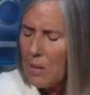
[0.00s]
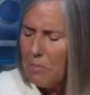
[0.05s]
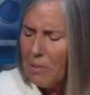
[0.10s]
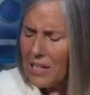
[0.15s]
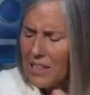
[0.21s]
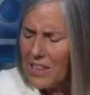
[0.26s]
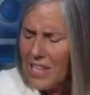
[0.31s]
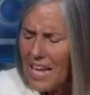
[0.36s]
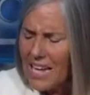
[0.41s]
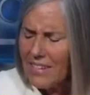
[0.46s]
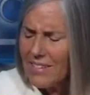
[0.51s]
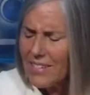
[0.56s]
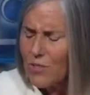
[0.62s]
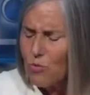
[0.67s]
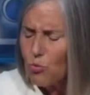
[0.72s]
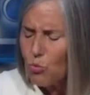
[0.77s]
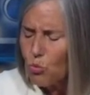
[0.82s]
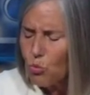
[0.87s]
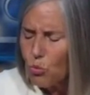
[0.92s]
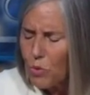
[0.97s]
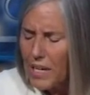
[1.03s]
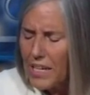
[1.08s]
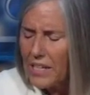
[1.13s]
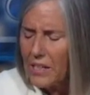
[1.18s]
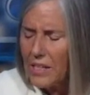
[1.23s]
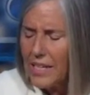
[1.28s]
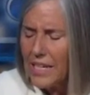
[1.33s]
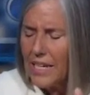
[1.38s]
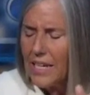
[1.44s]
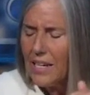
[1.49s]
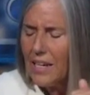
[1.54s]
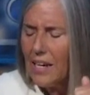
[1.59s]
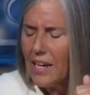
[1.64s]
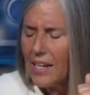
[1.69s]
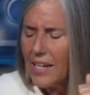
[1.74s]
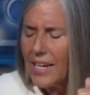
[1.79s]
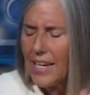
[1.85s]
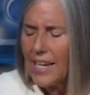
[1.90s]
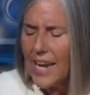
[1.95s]
but let's really
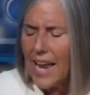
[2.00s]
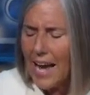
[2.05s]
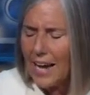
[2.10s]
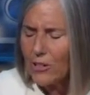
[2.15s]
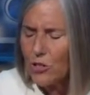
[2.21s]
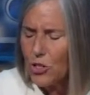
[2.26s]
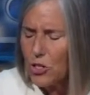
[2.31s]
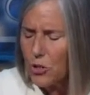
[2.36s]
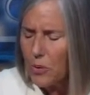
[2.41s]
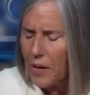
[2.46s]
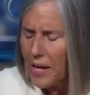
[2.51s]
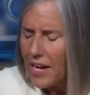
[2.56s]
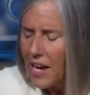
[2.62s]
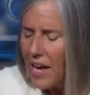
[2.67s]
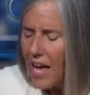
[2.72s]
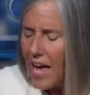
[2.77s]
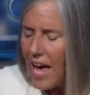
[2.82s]
connect to it.